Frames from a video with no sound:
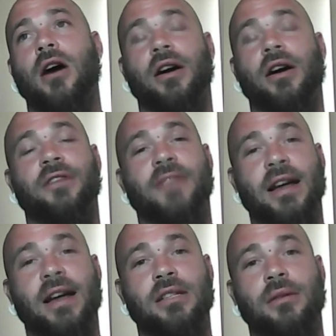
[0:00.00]
are in
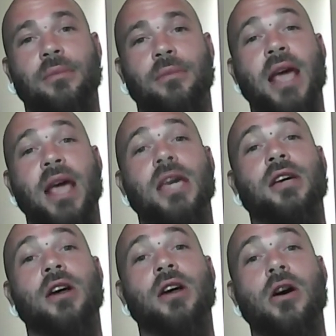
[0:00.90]
effect
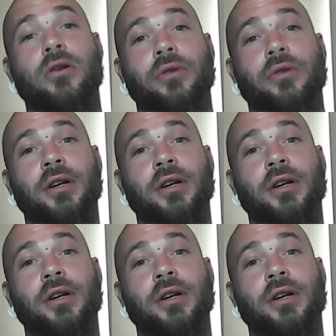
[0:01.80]
making code,